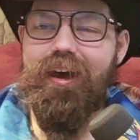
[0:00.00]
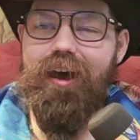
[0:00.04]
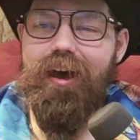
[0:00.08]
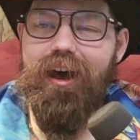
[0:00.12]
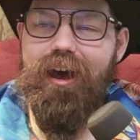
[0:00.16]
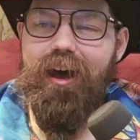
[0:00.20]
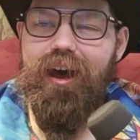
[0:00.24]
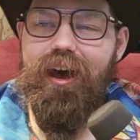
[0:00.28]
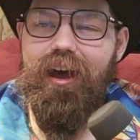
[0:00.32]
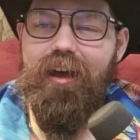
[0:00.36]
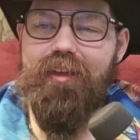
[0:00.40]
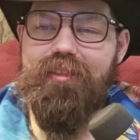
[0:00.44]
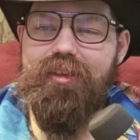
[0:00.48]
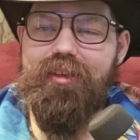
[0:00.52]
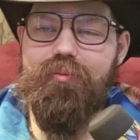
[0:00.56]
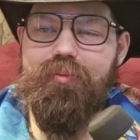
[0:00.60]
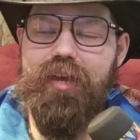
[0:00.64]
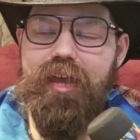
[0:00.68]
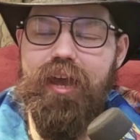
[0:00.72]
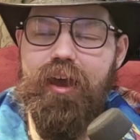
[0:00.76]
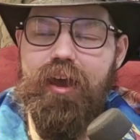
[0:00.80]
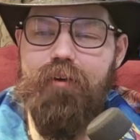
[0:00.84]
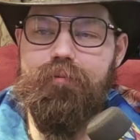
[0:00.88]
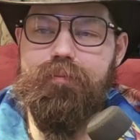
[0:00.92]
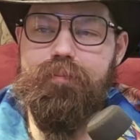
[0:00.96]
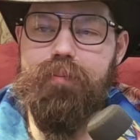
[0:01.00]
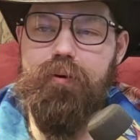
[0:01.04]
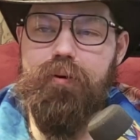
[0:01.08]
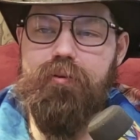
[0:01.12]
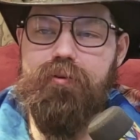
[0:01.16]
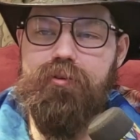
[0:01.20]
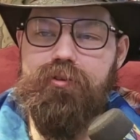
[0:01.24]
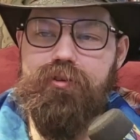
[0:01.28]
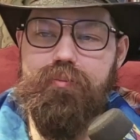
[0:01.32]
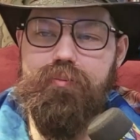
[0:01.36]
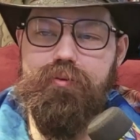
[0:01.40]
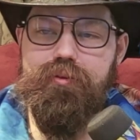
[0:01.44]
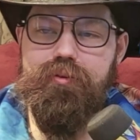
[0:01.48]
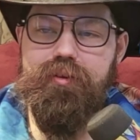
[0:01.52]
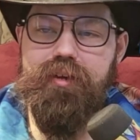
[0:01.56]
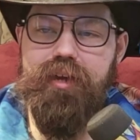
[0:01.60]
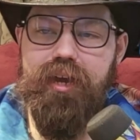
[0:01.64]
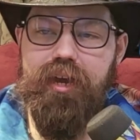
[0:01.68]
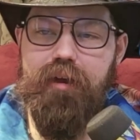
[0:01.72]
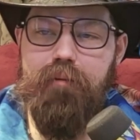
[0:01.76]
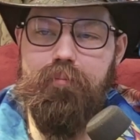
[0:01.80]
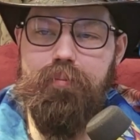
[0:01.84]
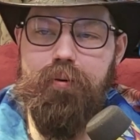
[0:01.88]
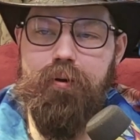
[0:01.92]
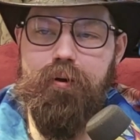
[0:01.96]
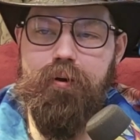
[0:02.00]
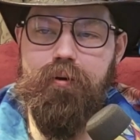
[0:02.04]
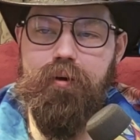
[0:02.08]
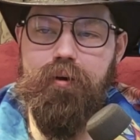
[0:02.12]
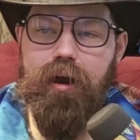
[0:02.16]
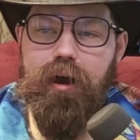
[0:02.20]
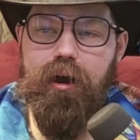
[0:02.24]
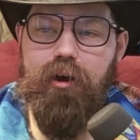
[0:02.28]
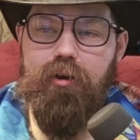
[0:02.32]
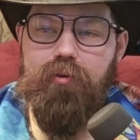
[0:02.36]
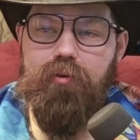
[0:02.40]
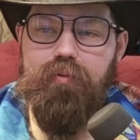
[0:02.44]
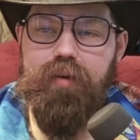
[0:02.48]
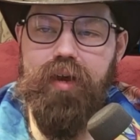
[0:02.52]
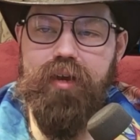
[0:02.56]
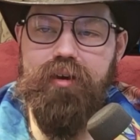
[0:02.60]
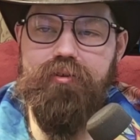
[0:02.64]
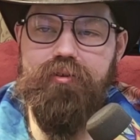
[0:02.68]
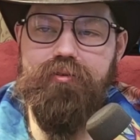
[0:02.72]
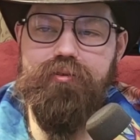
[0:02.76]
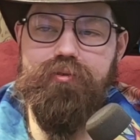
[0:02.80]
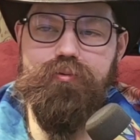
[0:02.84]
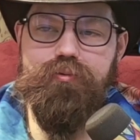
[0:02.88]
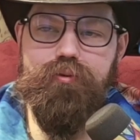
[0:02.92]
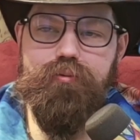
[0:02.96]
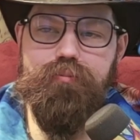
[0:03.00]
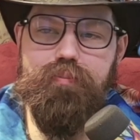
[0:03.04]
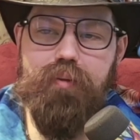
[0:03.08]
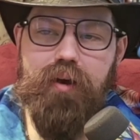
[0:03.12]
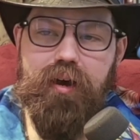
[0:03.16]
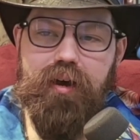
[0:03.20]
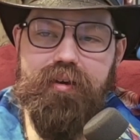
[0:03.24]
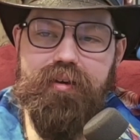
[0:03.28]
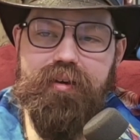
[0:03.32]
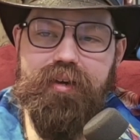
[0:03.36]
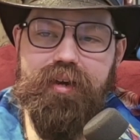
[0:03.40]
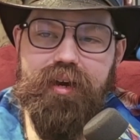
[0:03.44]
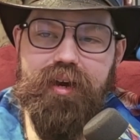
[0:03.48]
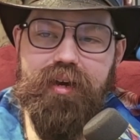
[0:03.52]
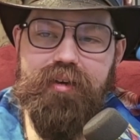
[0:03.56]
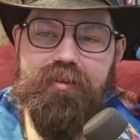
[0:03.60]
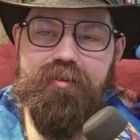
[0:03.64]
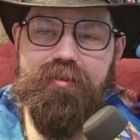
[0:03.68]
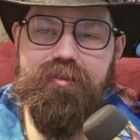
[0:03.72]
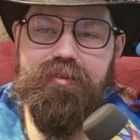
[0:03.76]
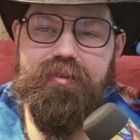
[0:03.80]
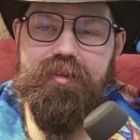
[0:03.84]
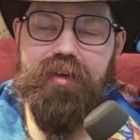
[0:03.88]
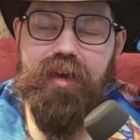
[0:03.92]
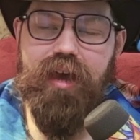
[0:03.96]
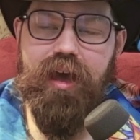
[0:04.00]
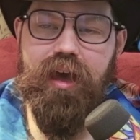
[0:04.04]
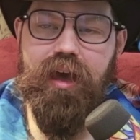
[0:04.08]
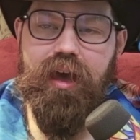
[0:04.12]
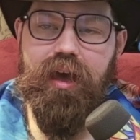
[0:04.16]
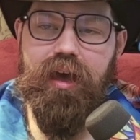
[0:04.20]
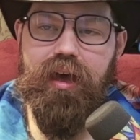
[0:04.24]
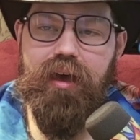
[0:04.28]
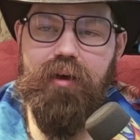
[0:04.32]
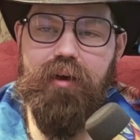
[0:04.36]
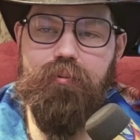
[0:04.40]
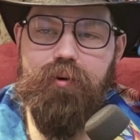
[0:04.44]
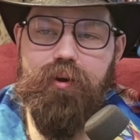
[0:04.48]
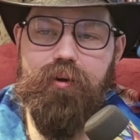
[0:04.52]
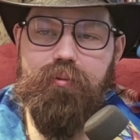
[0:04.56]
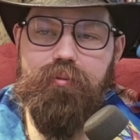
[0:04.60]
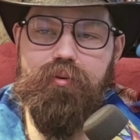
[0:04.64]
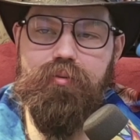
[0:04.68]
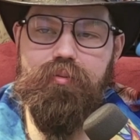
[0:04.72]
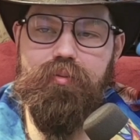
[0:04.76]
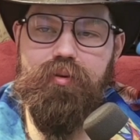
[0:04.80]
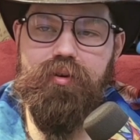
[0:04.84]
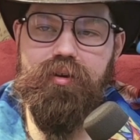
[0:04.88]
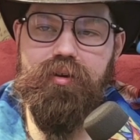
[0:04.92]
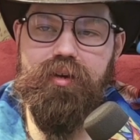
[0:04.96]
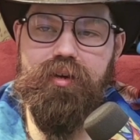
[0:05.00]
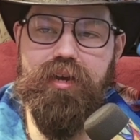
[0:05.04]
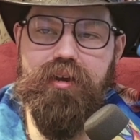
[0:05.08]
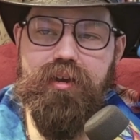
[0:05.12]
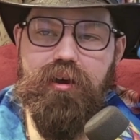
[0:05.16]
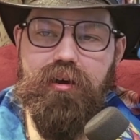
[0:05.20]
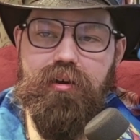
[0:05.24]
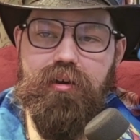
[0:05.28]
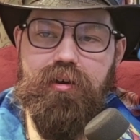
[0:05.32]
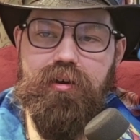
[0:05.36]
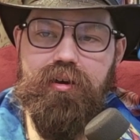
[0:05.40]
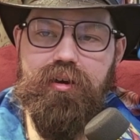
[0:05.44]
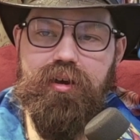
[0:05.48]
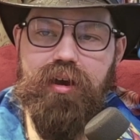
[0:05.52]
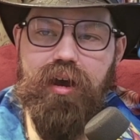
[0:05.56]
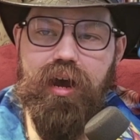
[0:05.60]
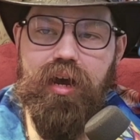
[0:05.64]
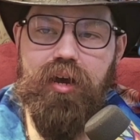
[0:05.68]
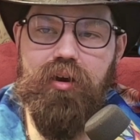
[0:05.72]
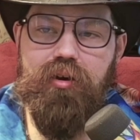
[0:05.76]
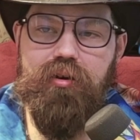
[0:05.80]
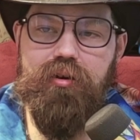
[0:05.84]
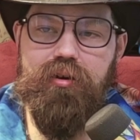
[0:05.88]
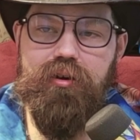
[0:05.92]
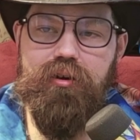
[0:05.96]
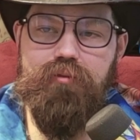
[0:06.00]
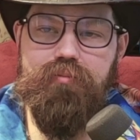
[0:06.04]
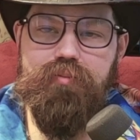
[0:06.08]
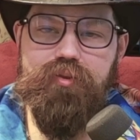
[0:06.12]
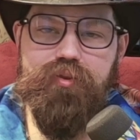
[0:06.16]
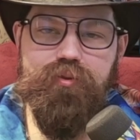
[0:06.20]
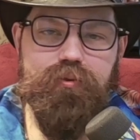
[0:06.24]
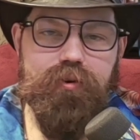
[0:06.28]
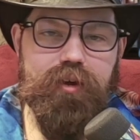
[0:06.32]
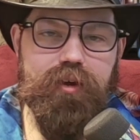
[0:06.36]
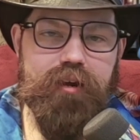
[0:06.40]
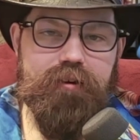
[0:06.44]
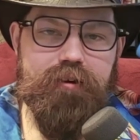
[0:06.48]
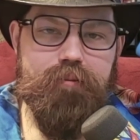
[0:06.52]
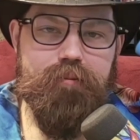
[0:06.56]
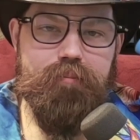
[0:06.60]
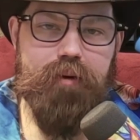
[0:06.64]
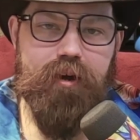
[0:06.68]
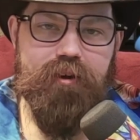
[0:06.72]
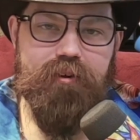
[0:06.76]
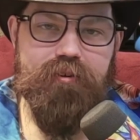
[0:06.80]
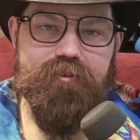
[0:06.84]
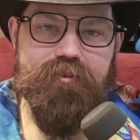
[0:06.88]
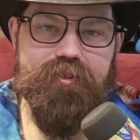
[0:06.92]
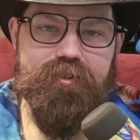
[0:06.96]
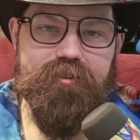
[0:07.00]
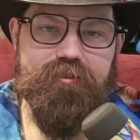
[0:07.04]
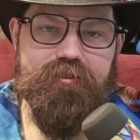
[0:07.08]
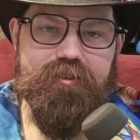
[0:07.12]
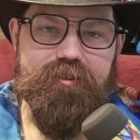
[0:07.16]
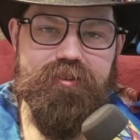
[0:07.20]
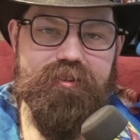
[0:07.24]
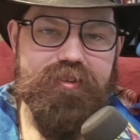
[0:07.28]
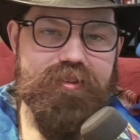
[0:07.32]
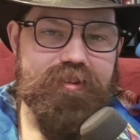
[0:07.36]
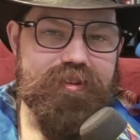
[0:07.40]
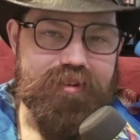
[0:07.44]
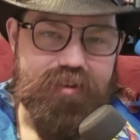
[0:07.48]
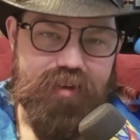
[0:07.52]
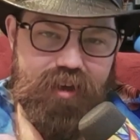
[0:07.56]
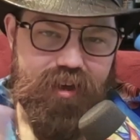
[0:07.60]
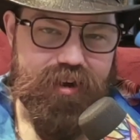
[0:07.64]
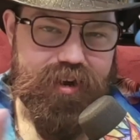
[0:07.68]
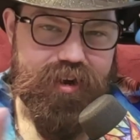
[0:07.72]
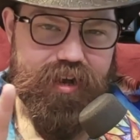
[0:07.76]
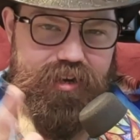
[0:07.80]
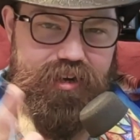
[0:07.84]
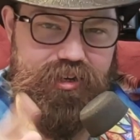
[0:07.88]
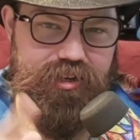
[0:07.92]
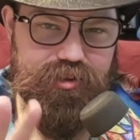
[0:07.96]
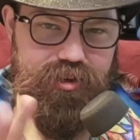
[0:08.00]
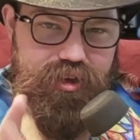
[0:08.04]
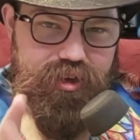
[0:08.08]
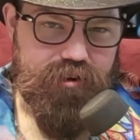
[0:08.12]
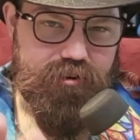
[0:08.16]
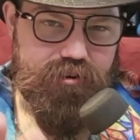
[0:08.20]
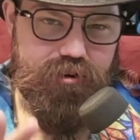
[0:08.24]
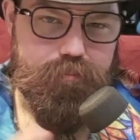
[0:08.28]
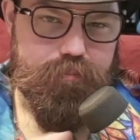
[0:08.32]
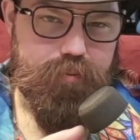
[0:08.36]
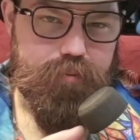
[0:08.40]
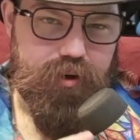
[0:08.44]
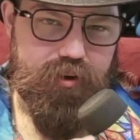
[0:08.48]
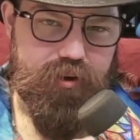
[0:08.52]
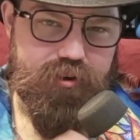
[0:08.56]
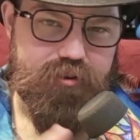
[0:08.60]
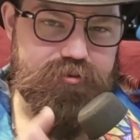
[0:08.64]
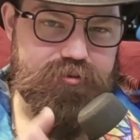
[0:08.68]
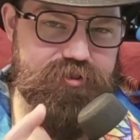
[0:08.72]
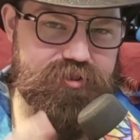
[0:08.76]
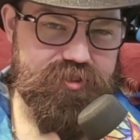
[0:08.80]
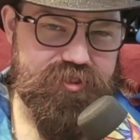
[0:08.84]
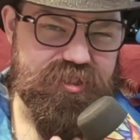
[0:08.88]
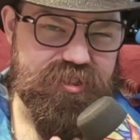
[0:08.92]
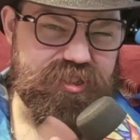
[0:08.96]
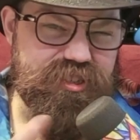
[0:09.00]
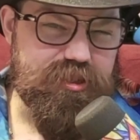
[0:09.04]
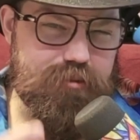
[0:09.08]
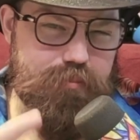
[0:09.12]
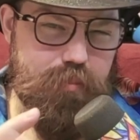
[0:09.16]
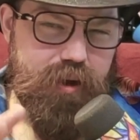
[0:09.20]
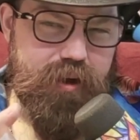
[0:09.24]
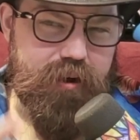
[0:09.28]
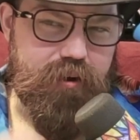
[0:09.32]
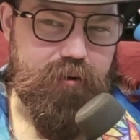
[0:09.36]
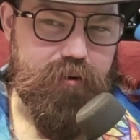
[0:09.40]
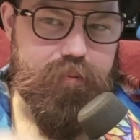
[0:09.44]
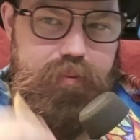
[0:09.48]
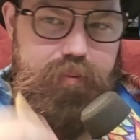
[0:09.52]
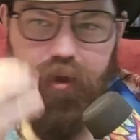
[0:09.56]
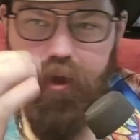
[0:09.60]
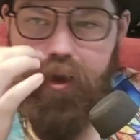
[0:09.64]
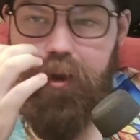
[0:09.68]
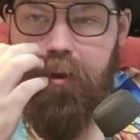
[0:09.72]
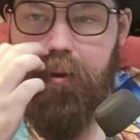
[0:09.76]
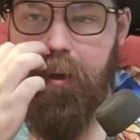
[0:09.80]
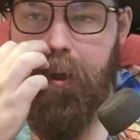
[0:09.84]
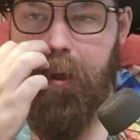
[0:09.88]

Then we have Poetry Boot Camp, our Writer's Room podcast, where we're working on our homeschool Harry Potter series. Not actually Harry Potter, just inspired by.